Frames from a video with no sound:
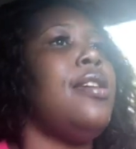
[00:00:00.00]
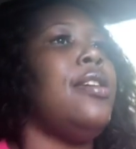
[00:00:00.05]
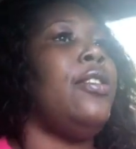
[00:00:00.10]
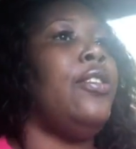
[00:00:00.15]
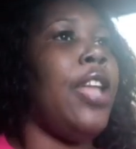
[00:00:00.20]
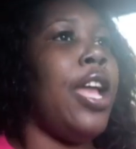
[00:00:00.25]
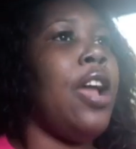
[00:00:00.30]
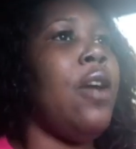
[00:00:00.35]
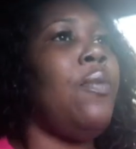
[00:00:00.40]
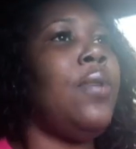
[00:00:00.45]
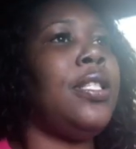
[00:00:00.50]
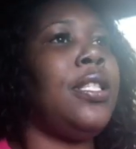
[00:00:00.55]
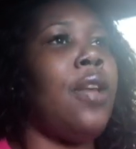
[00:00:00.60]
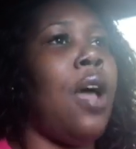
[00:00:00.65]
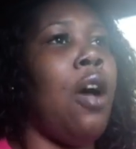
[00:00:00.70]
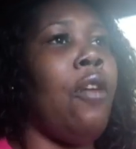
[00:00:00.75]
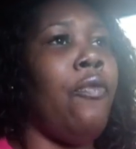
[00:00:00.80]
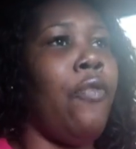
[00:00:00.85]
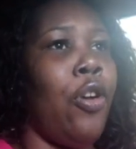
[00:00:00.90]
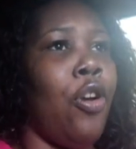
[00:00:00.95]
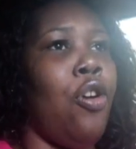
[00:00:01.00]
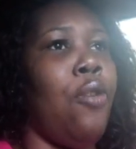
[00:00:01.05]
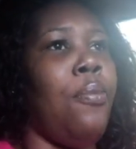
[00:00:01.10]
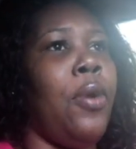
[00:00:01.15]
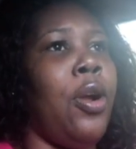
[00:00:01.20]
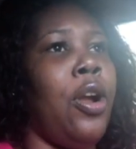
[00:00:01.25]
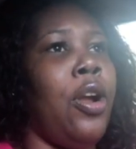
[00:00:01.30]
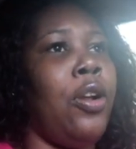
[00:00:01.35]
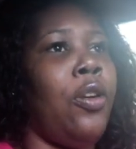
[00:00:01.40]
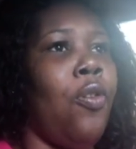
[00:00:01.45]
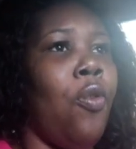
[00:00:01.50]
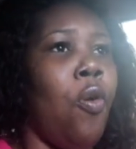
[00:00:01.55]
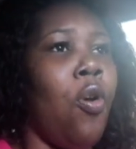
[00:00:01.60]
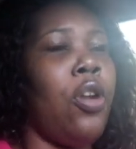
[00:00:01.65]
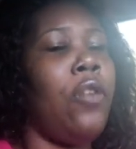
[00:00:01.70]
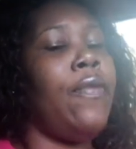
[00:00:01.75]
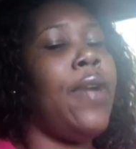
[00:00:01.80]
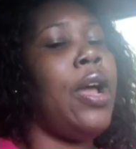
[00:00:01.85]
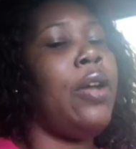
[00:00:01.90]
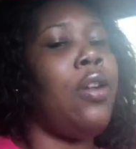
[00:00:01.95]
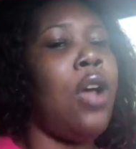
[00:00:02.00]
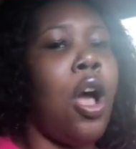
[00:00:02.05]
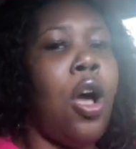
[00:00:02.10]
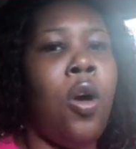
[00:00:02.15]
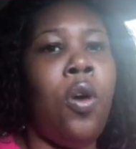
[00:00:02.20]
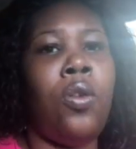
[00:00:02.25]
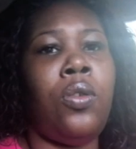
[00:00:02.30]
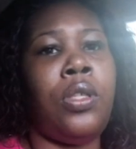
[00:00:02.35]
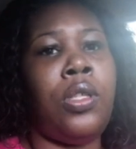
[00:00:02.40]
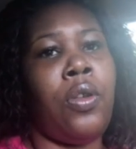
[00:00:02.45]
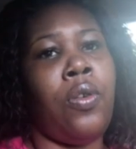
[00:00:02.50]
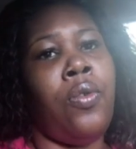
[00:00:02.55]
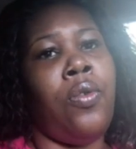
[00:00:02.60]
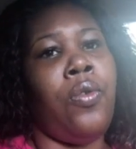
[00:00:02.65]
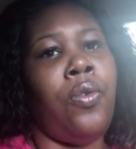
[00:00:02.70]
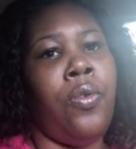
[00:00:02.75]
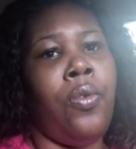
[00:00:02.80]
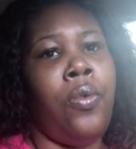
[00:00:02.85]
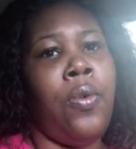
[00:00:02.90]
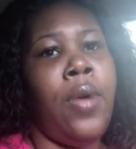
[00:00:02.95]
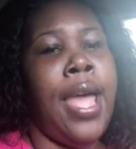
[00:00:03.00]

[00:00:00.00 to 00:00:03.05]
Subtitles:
There was a rumor going around the whole school.